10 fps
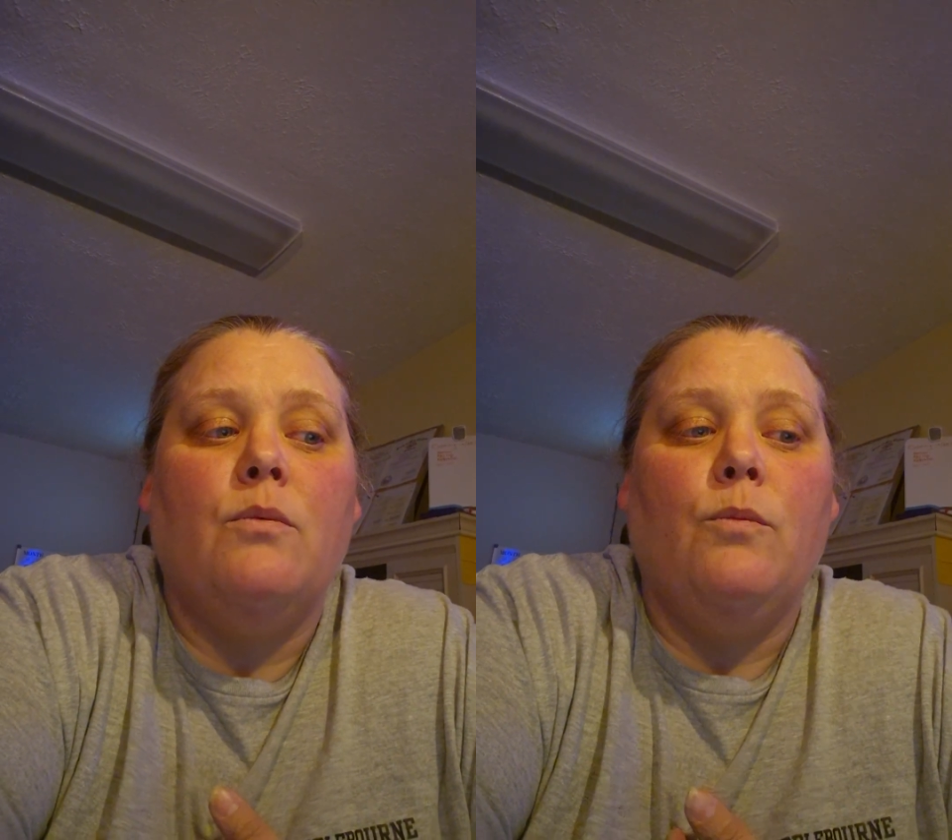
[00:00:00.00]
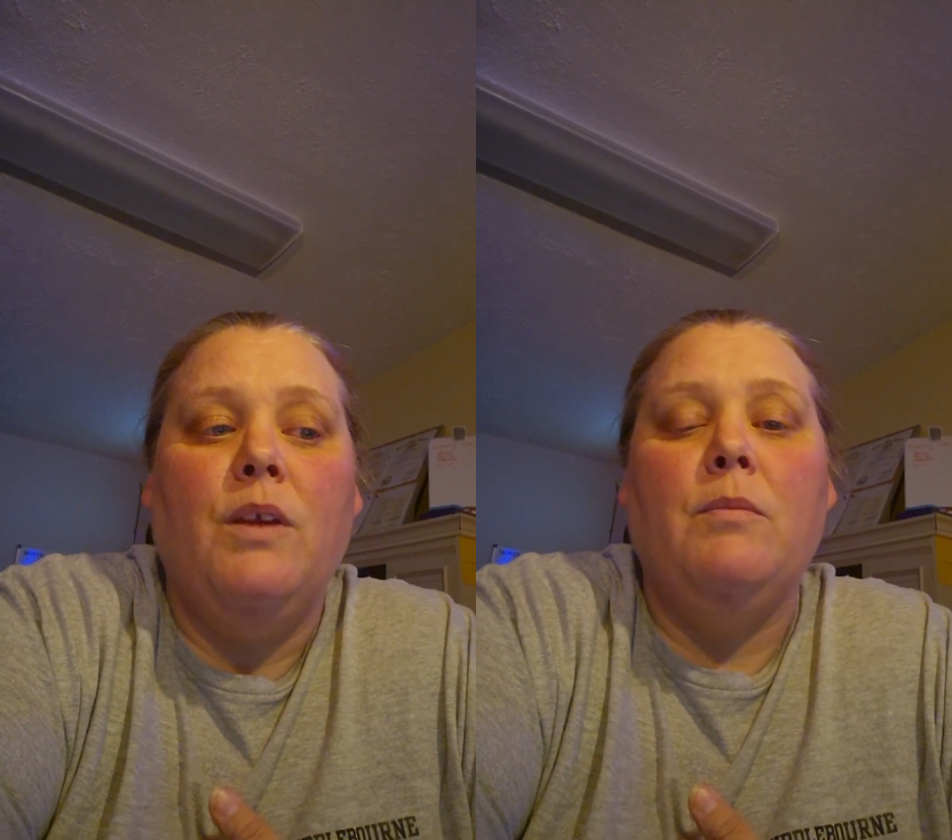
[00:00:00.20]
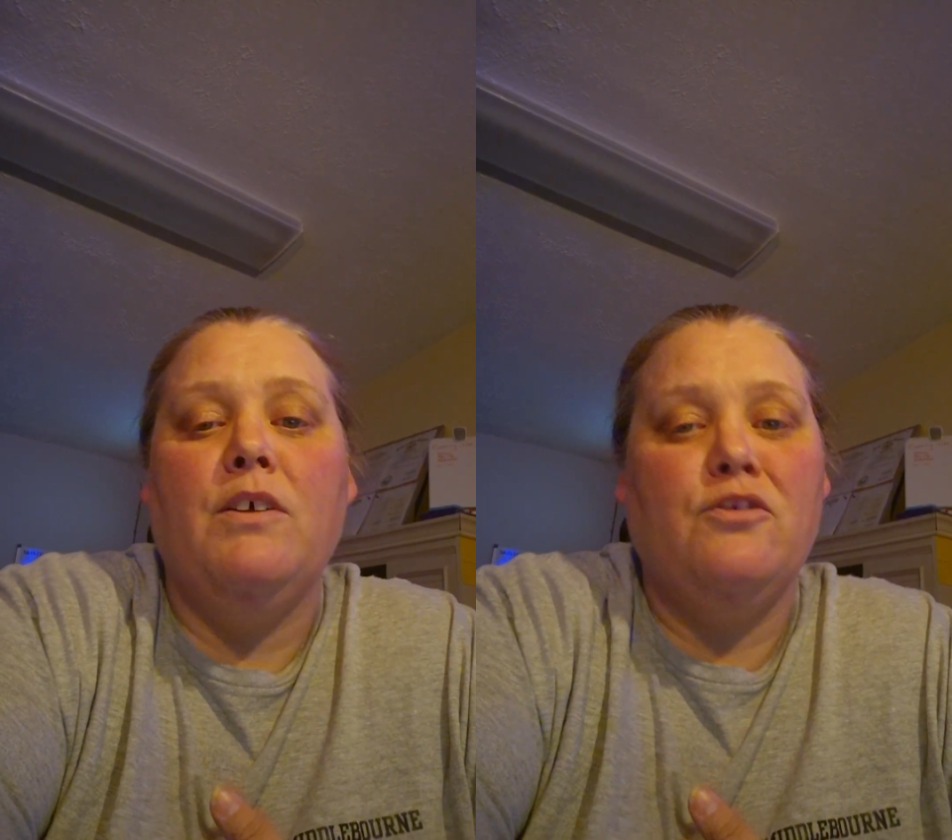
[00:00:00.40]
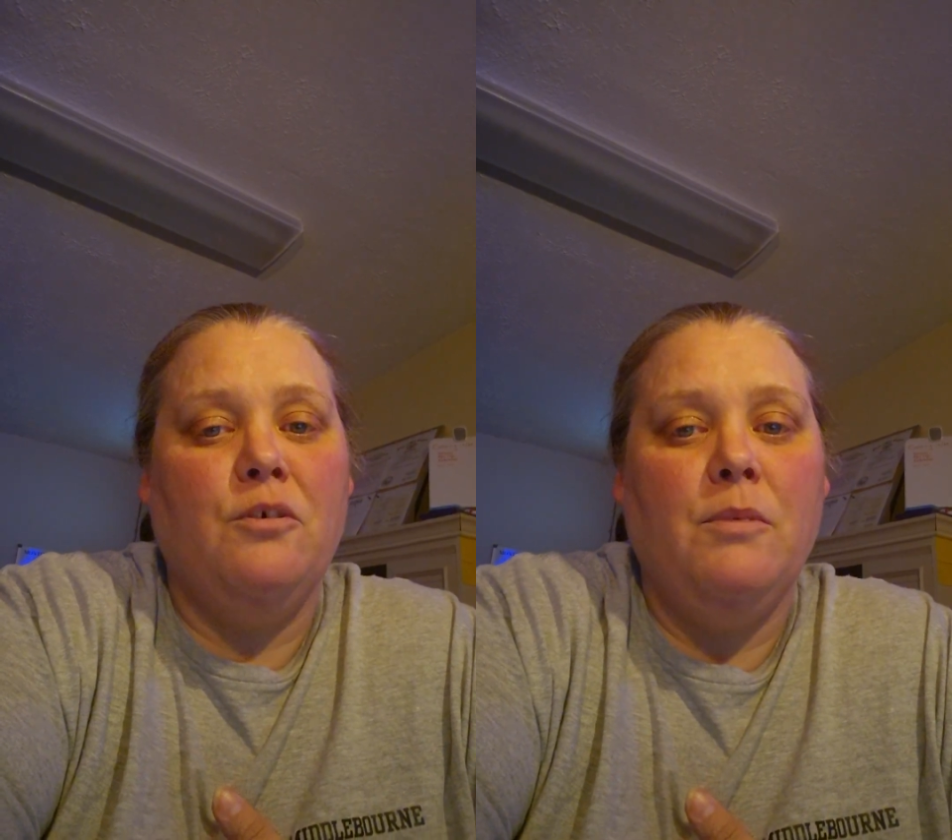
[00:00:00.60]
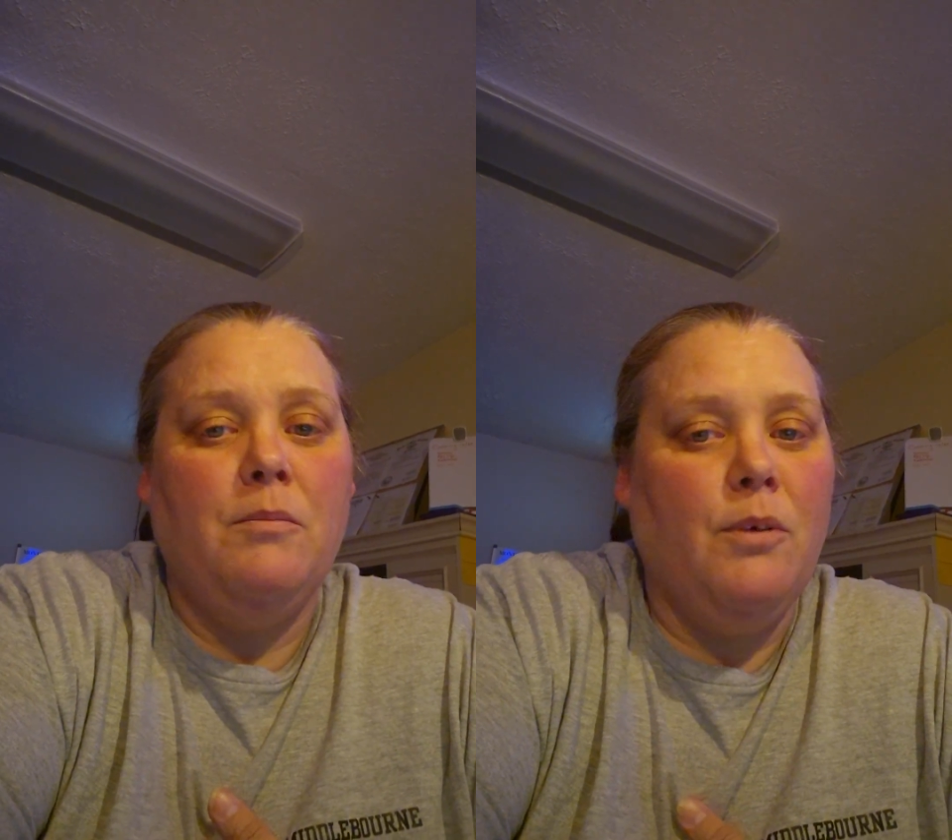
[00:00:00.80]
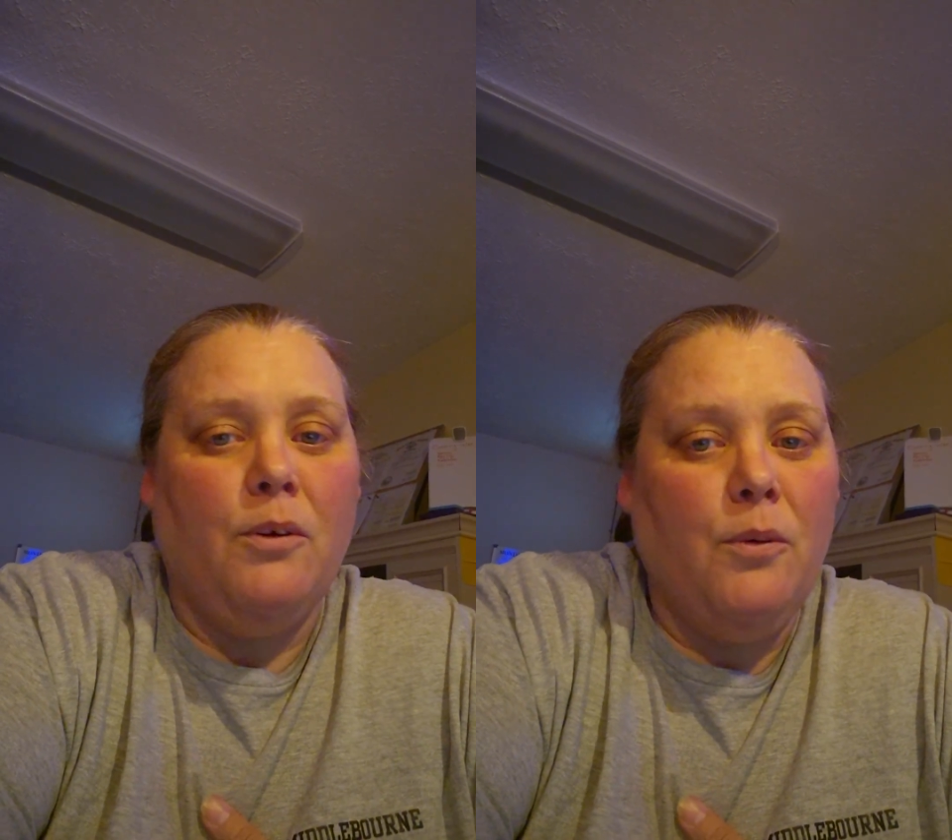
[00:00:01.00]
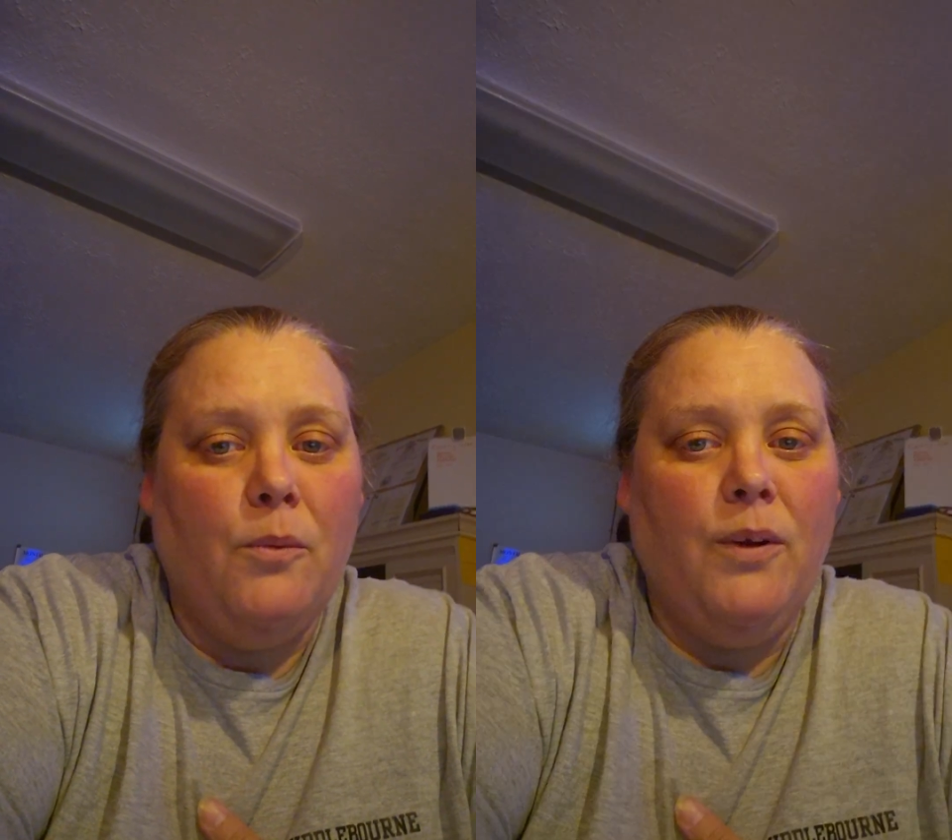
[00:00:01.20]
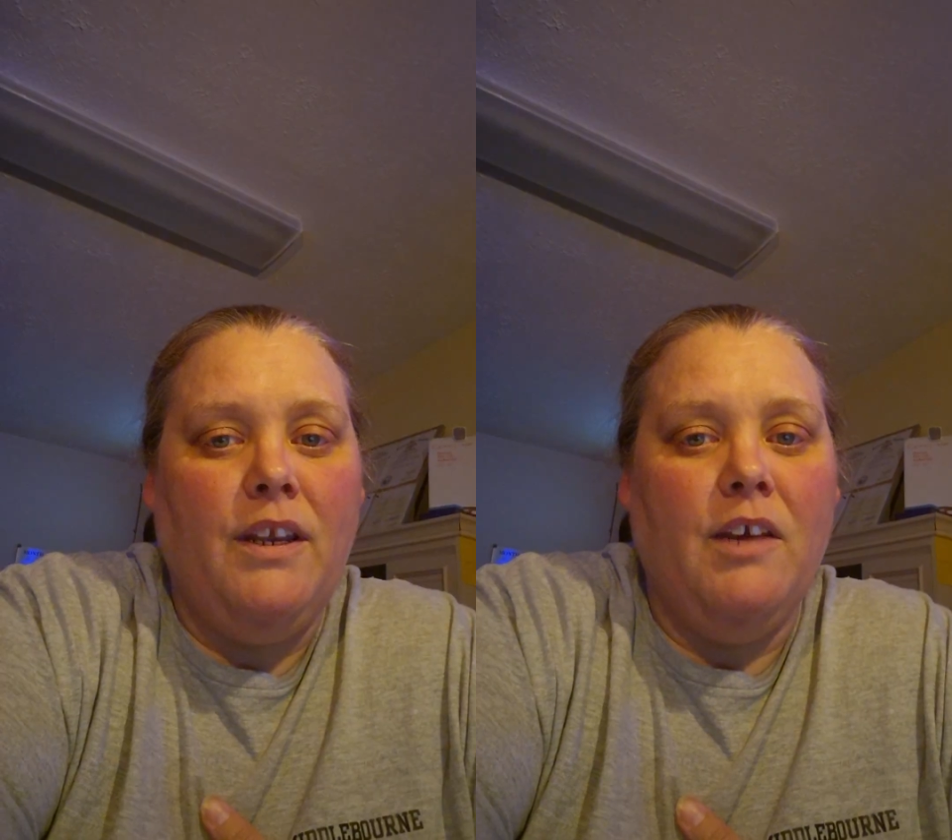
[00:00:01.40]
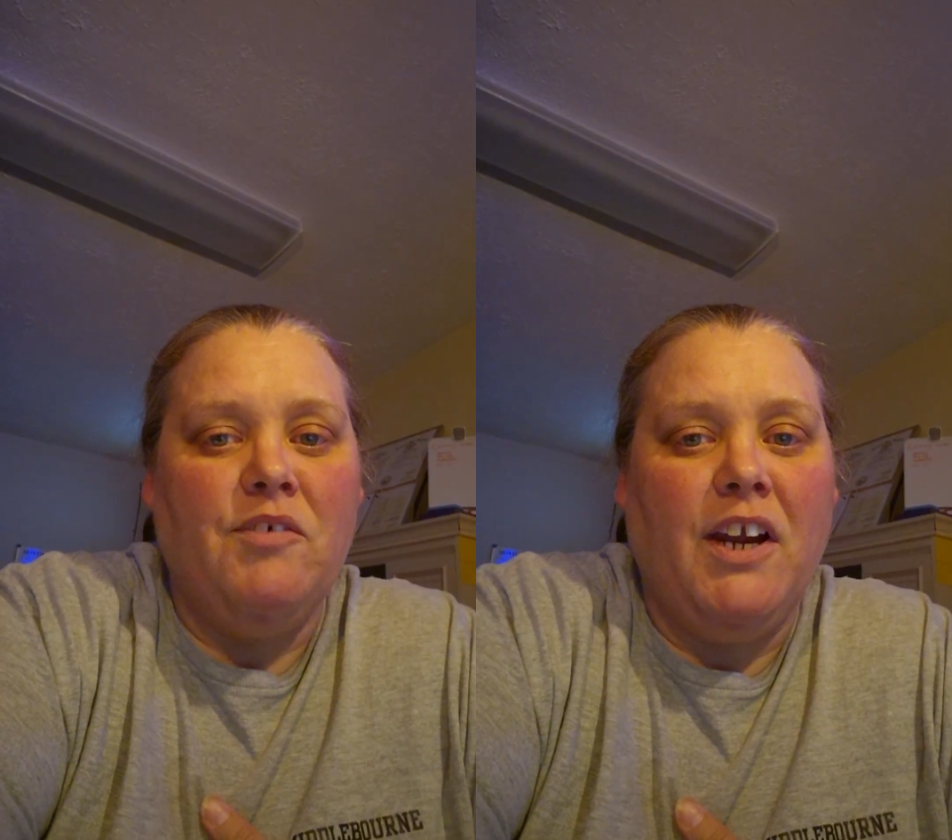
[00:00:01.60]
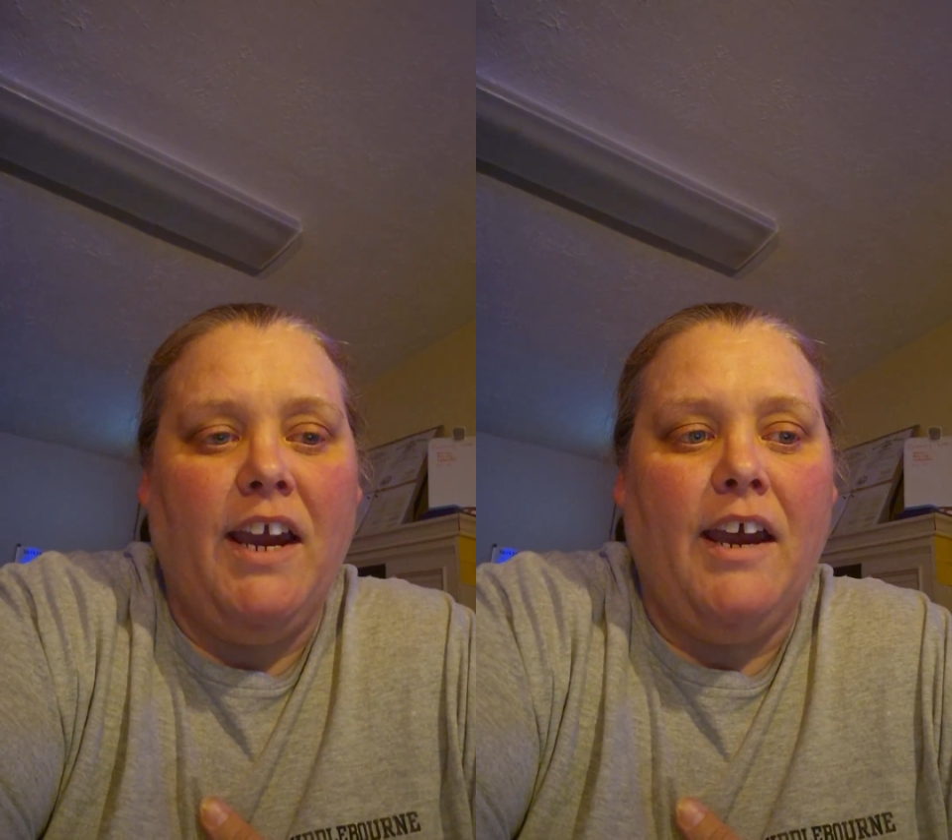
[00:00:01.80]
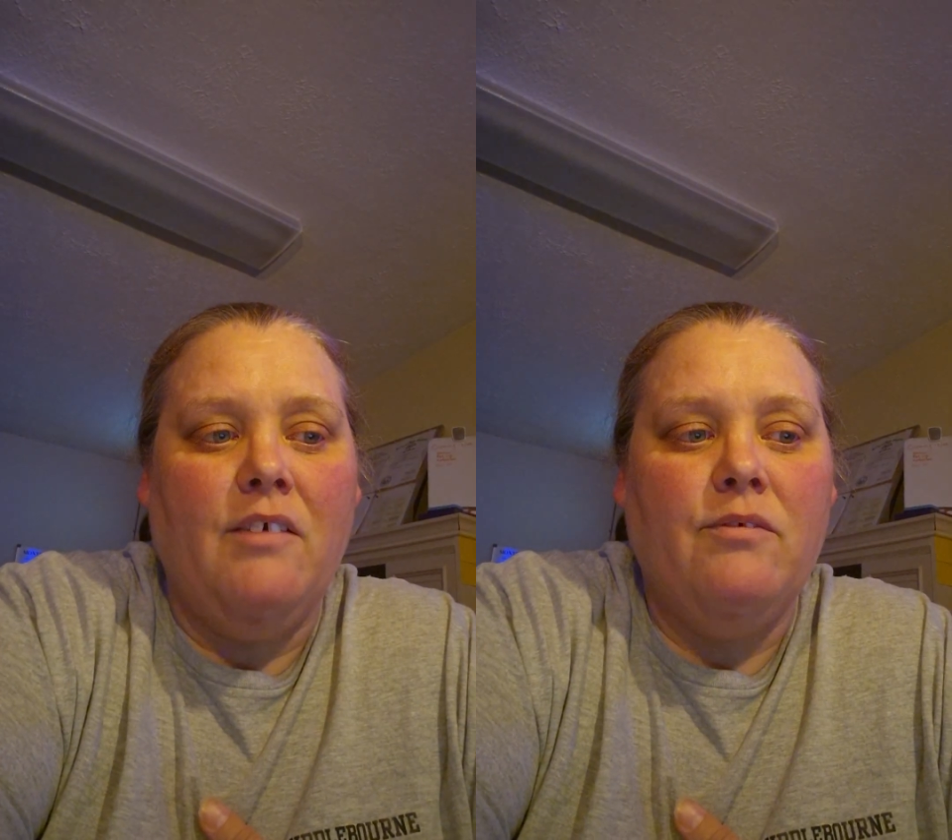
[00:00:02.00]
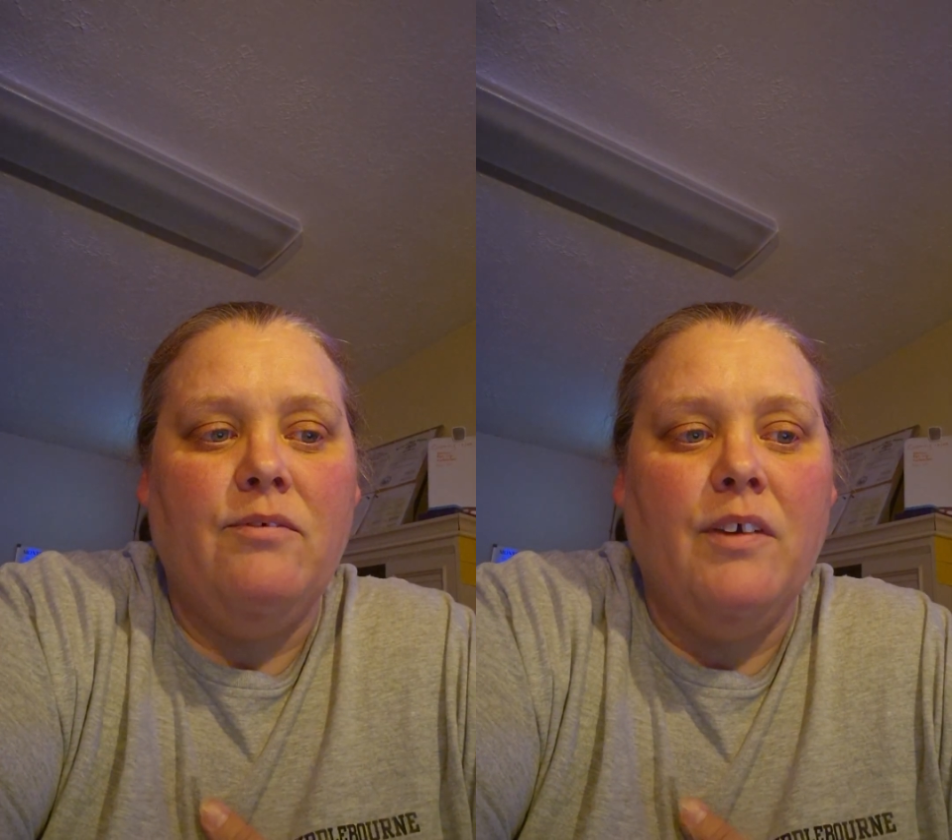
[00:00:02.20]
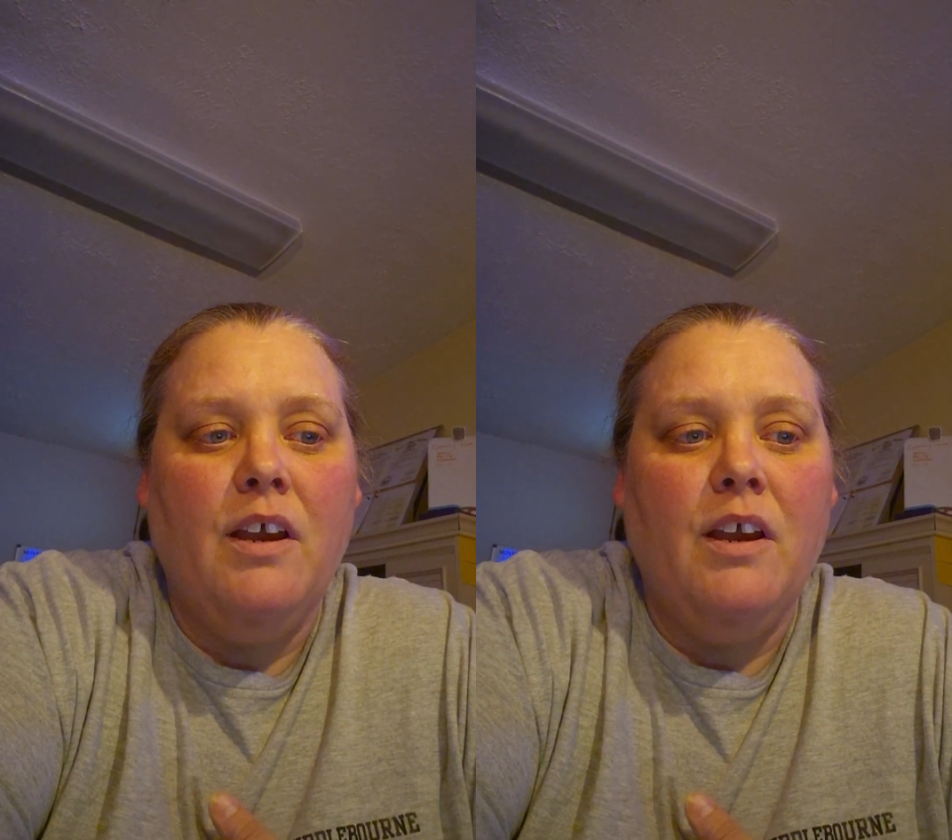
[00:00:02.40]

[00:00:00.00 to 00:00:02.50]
we must remember we never have.